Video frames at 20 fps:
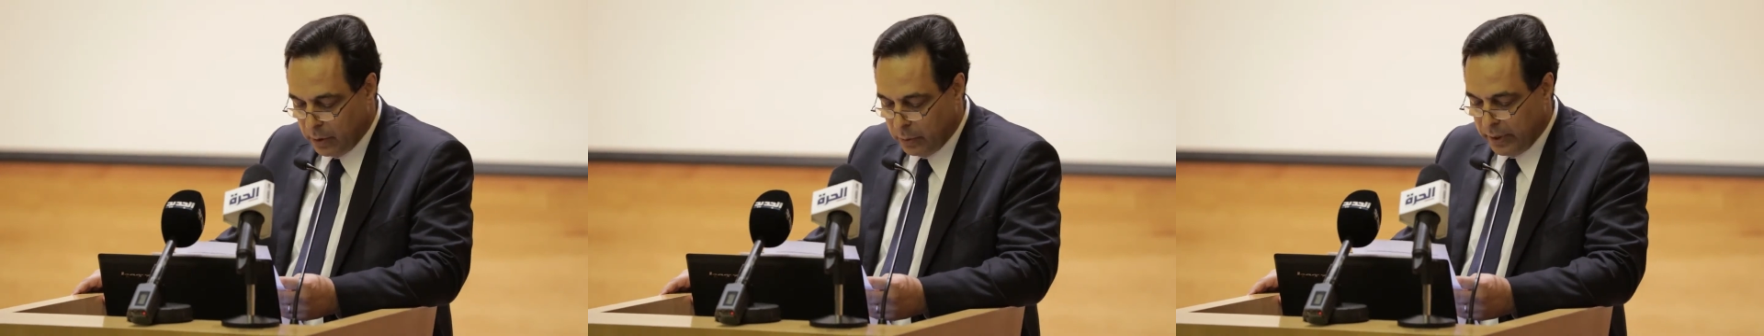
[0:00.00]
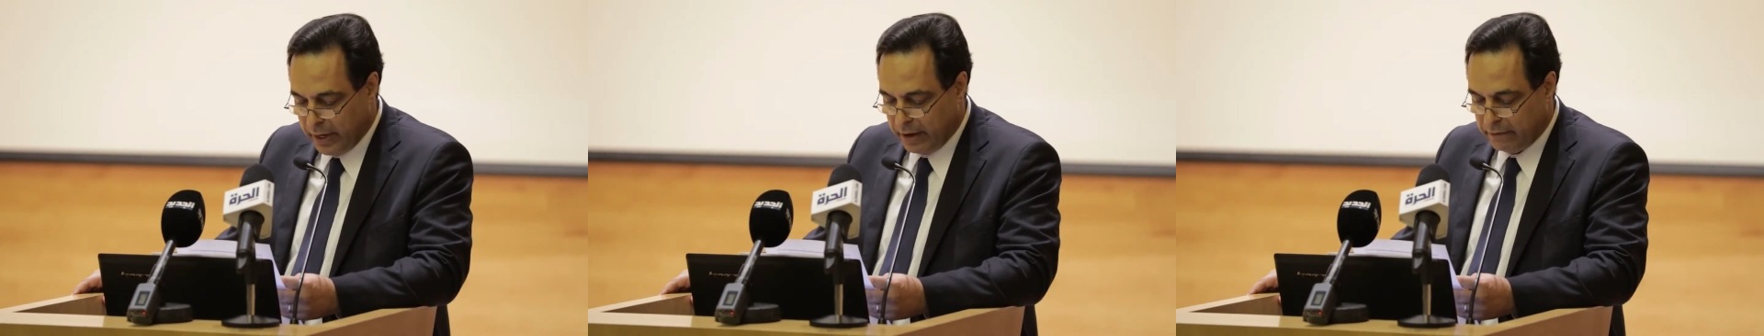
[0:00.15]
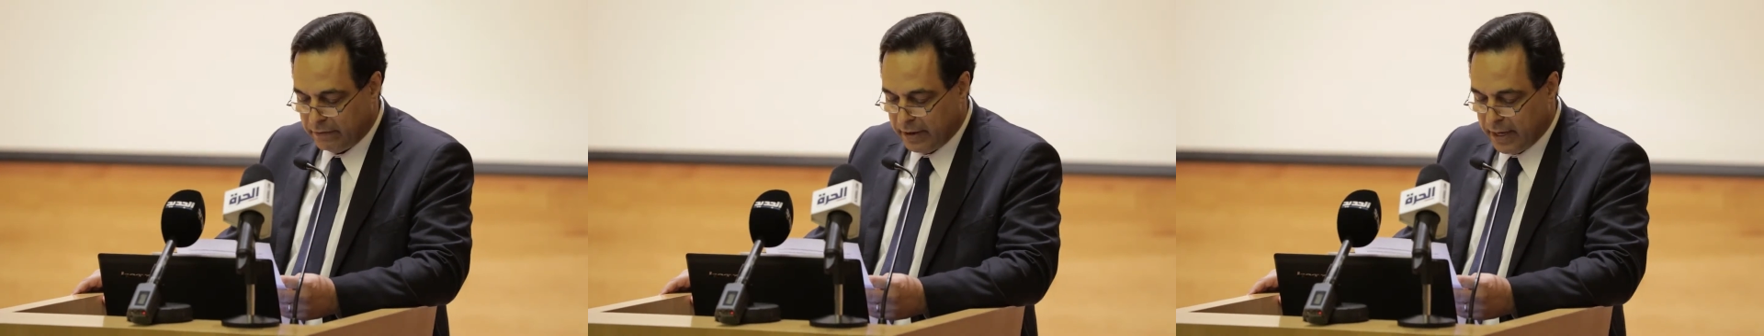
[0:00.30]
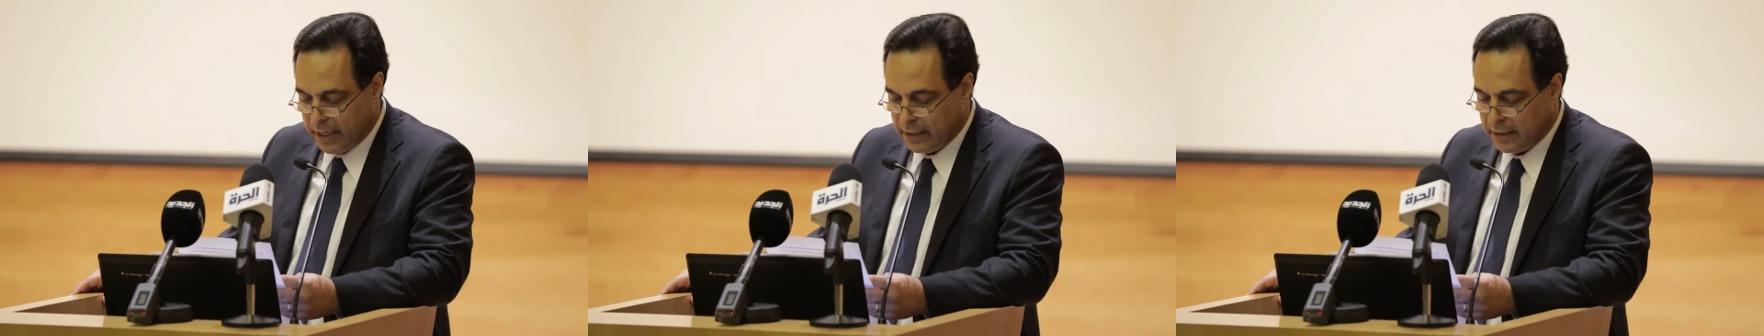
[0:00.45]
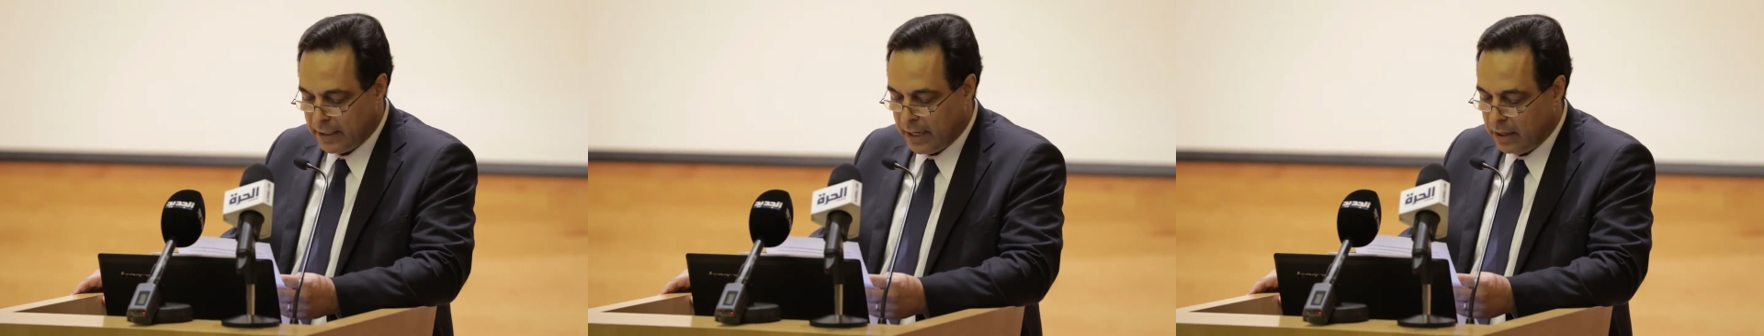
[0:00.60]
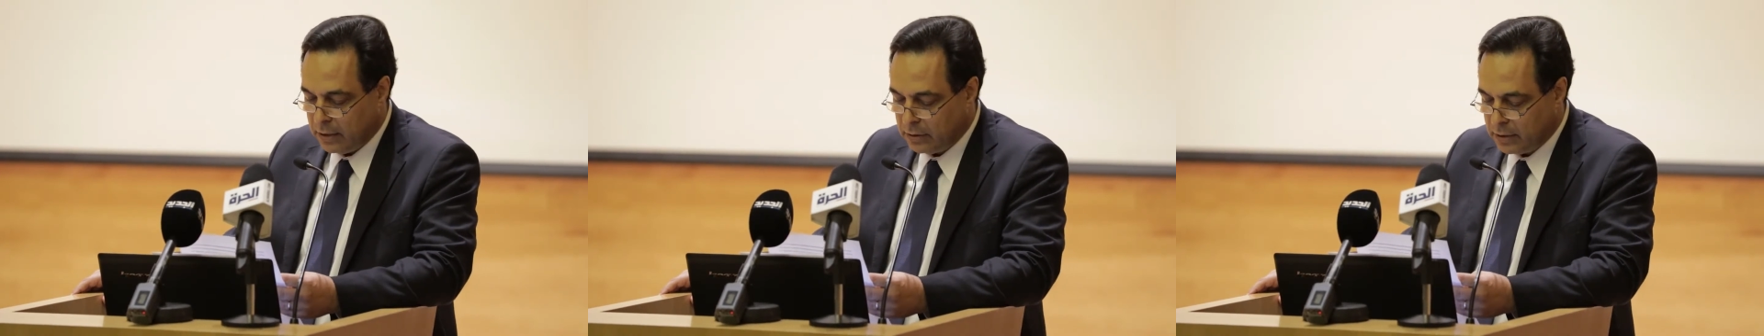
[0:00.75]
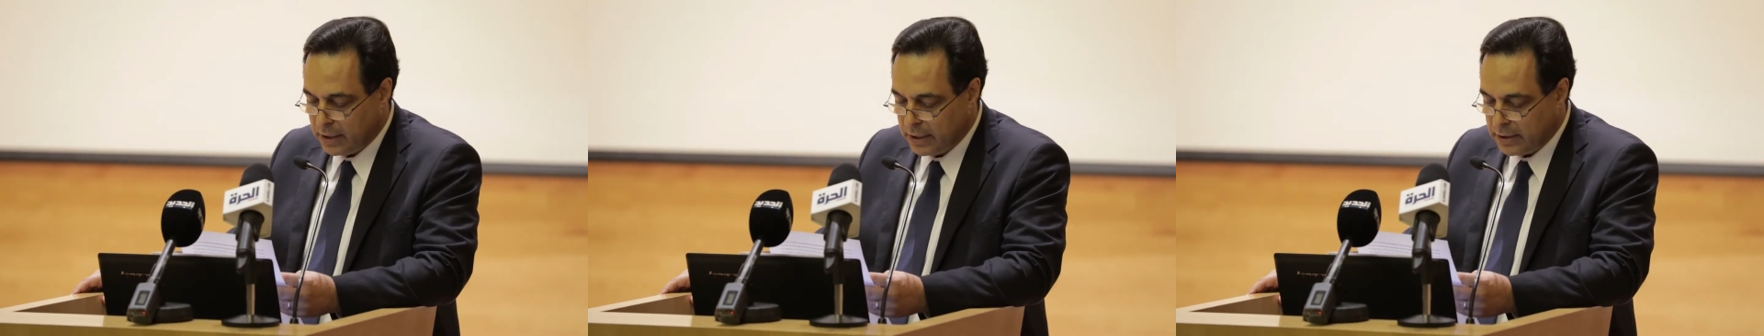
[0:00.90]
We have had
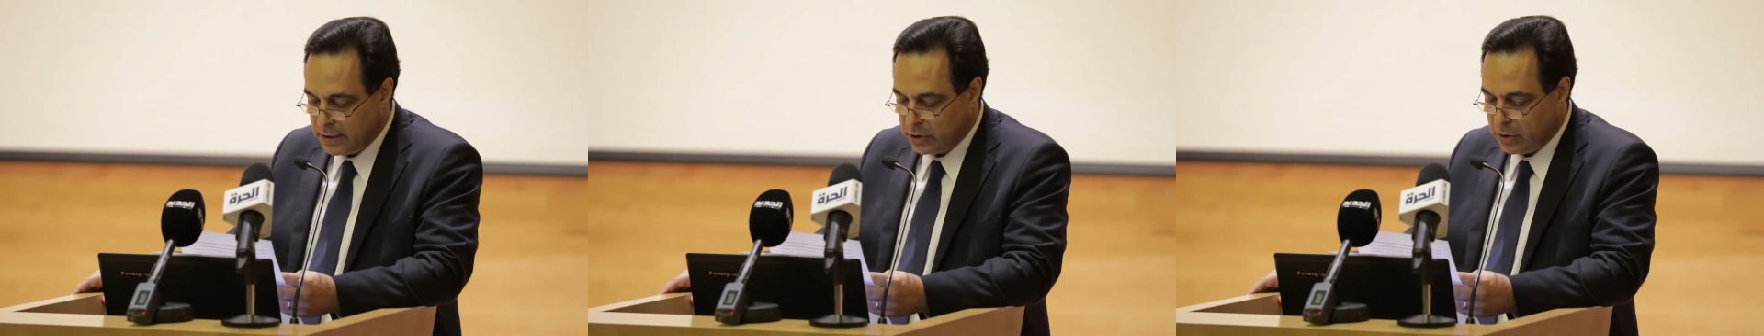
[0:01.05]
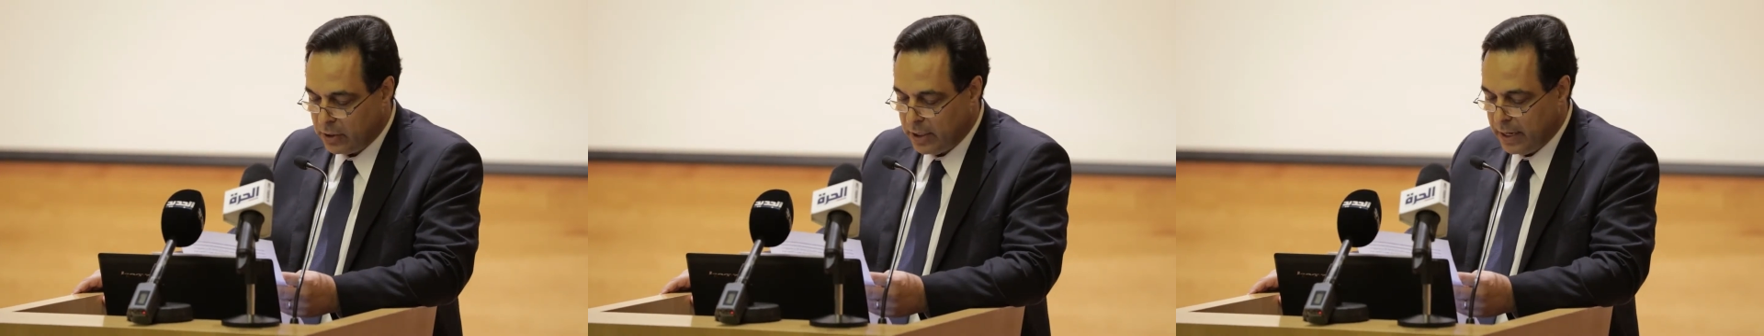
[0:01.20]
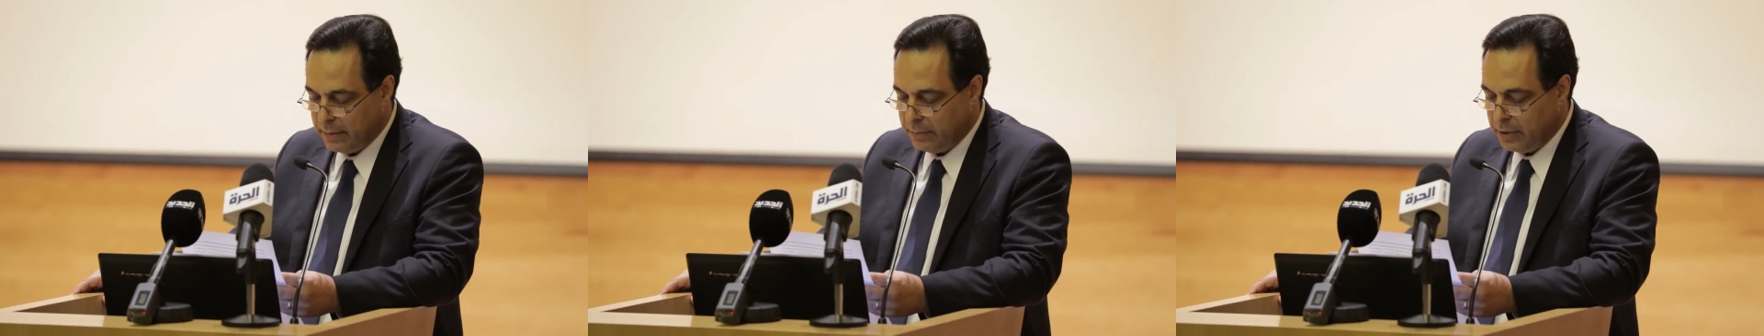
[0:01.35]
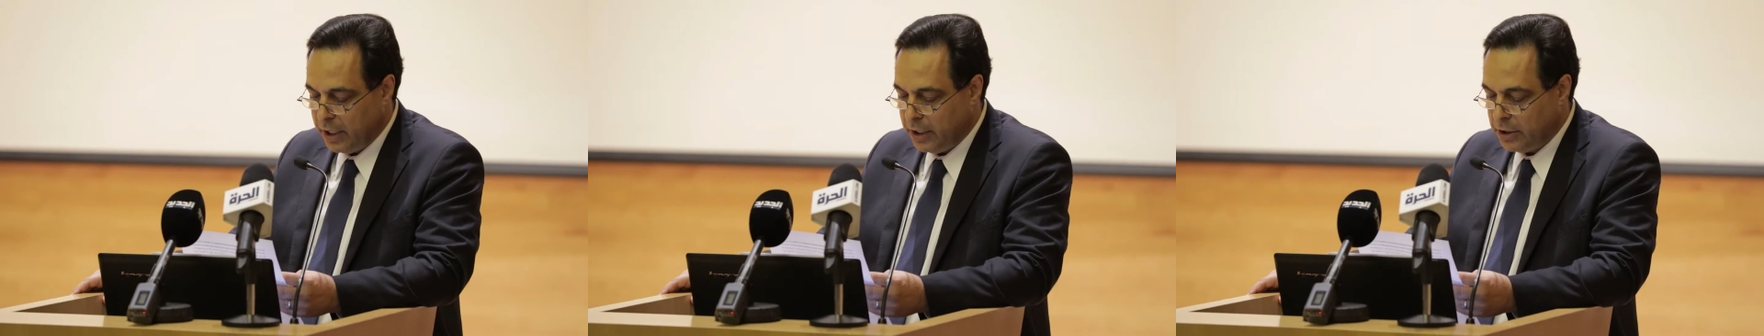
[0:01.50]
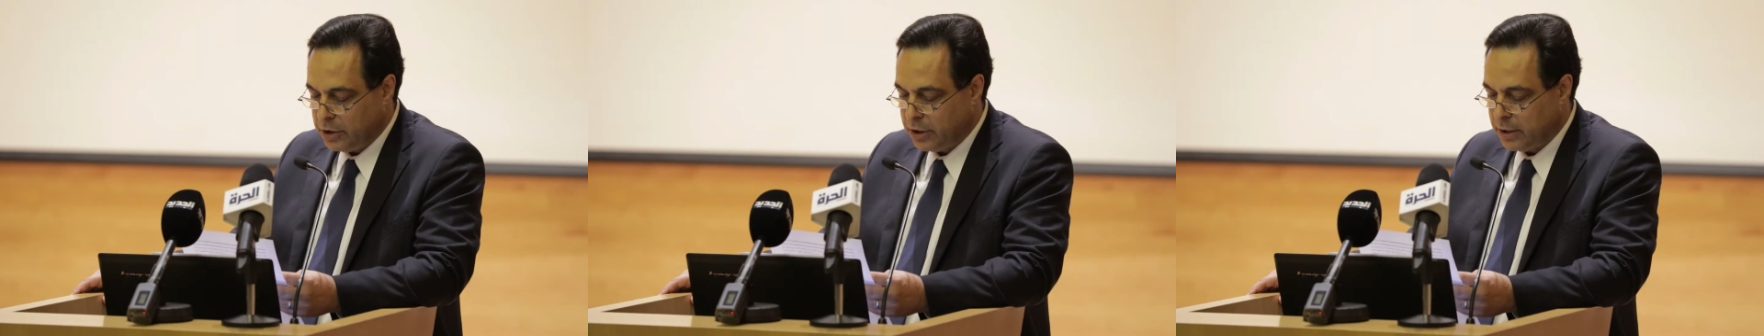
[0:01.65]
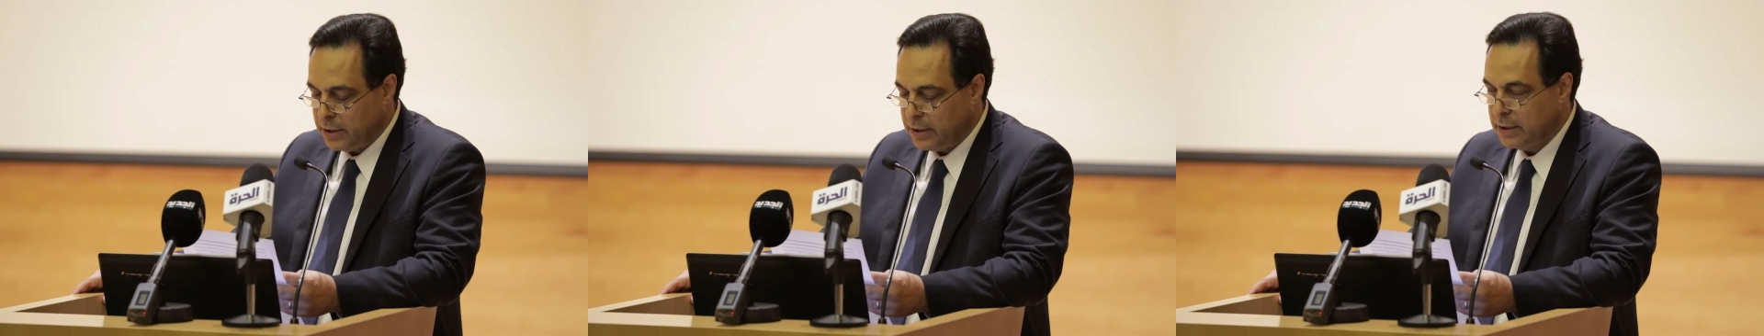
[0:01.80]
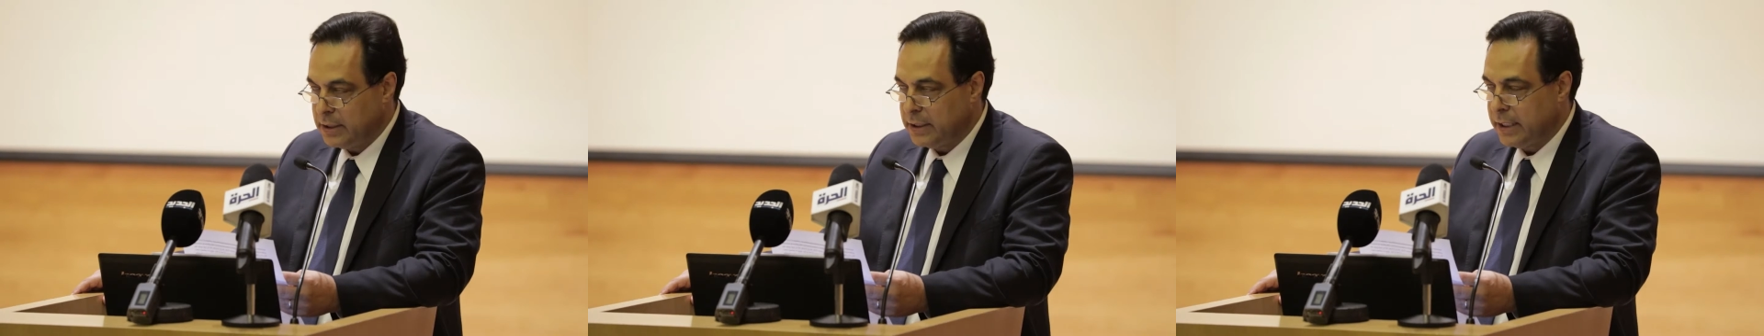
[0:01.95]
countless
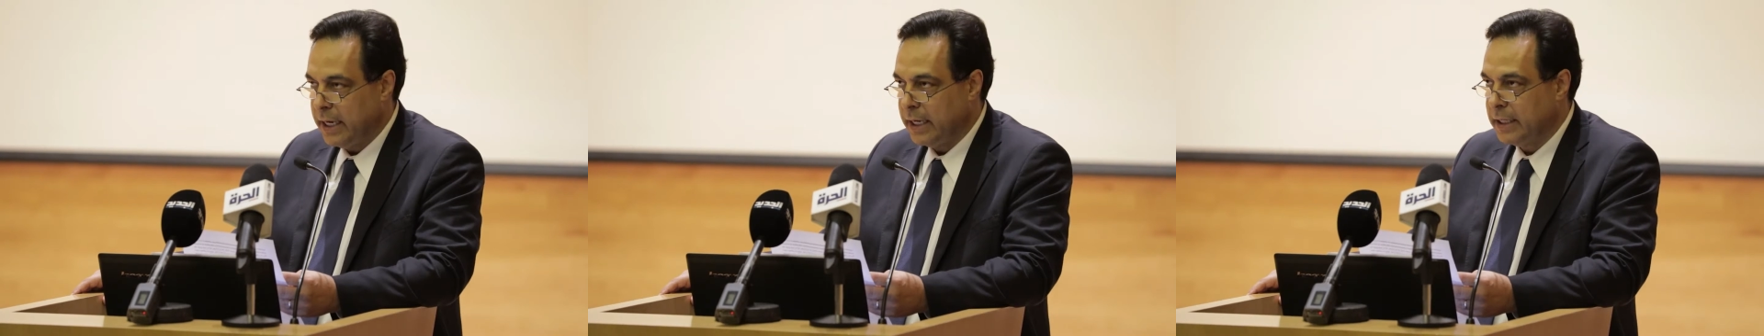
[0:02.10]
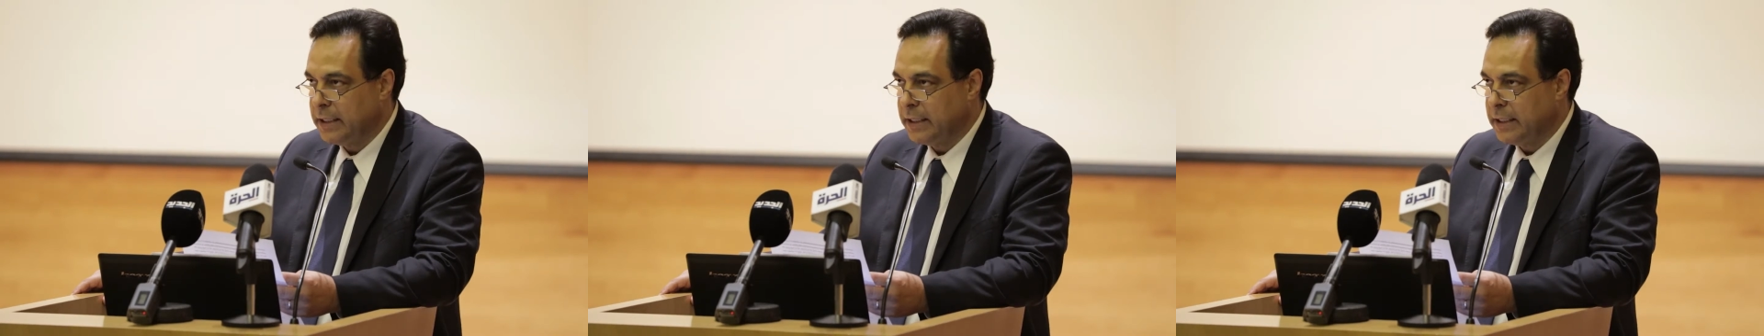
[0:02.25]
collaborations,